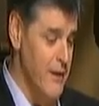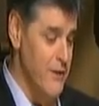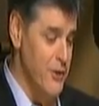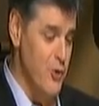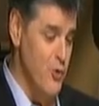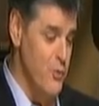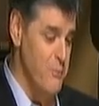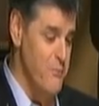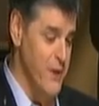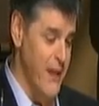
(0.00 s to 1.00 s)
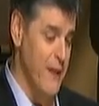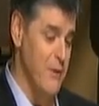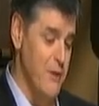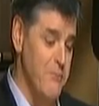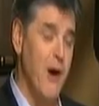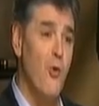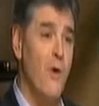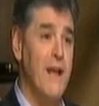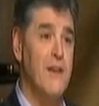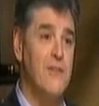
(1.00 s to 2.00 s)
Yeah. The new game in the
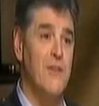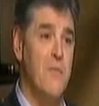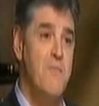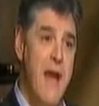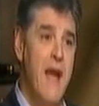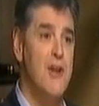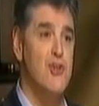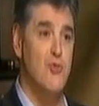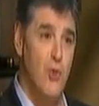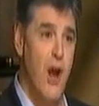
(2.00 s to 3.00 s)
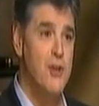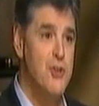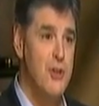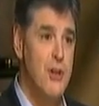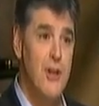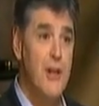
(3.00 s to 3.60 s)
Beltway is to bash Rush.